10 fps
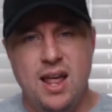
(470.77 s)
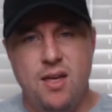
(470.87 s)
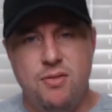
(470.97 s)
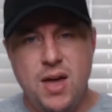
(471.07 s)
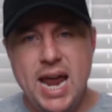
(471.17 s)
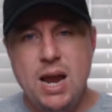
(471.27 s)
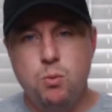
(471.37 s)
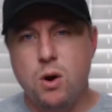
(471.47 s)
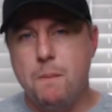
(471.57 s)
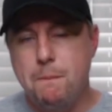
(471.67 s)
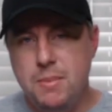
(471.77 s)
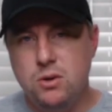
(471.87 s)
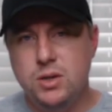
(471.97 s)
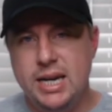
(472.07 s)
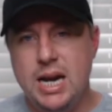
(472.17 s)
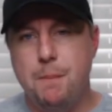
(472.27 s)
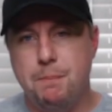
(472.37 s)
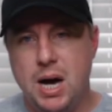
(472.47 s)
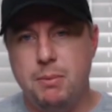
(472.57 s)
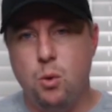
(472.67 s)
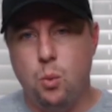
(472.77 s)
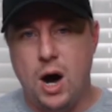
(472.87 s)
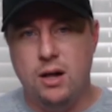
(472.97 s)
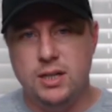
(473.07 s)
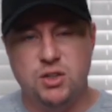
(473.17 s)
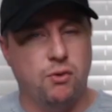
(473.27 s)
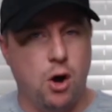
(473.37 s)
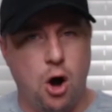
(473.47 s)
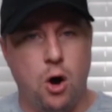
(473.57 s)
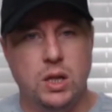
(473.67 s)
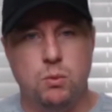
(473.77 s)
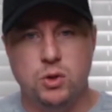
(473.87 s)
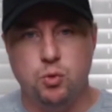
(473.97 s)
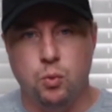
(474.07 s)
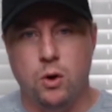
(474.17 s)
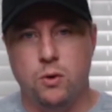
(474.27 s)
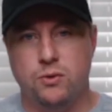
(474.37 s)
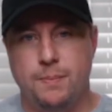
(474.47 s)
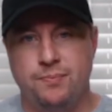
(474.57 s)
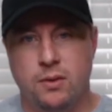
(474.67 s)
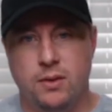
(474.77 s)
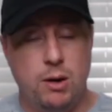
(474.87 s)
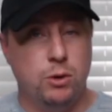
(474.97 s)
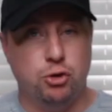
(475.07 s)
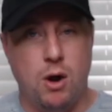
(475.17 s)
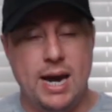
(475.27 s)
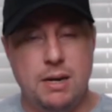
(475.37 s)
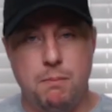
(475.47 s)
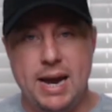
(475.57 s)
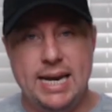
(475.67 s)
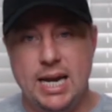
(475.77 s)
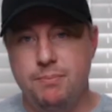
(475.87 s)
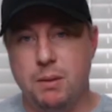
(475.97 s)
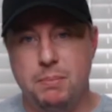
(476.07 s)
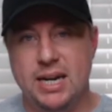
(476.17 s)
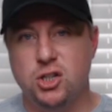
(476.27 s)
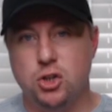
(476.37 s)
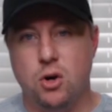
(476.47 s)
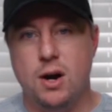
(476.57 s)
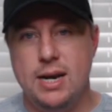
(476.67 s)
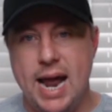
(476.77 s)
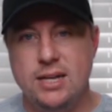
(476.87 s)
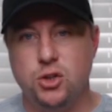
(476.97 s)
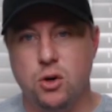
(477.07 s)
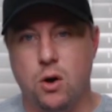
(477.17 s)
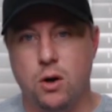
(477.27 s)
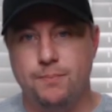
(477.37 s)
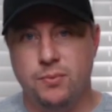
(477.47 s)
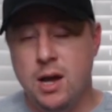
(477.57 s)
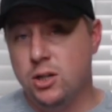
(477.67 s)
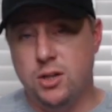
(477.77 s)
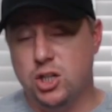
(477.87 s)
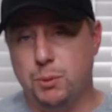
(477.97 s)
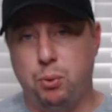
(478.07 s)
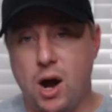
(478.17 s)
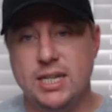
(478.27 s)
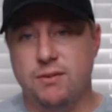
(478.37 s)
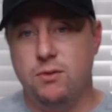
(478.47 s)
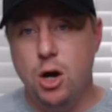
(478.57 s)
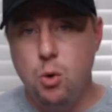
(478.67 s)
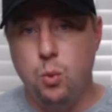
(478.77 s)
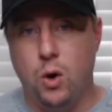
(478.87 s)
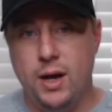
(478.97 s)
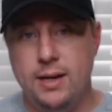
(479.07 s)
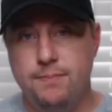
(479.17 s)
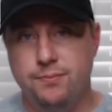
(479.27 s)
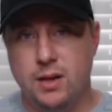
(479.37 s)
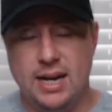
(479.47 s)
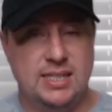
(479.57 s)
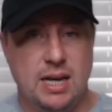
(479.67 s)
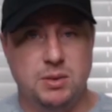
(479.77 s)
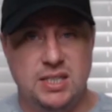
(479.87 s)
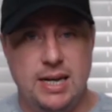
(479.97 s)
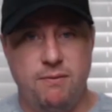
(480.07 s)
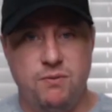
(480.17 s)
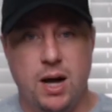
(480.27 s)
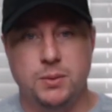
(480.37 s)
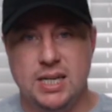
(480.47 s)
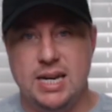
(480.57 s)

They were milking Bubba Wallace for all it was worth. They were trying to make him the biggest star in NASCAR. To the surprise of no one, except Steve Phelps and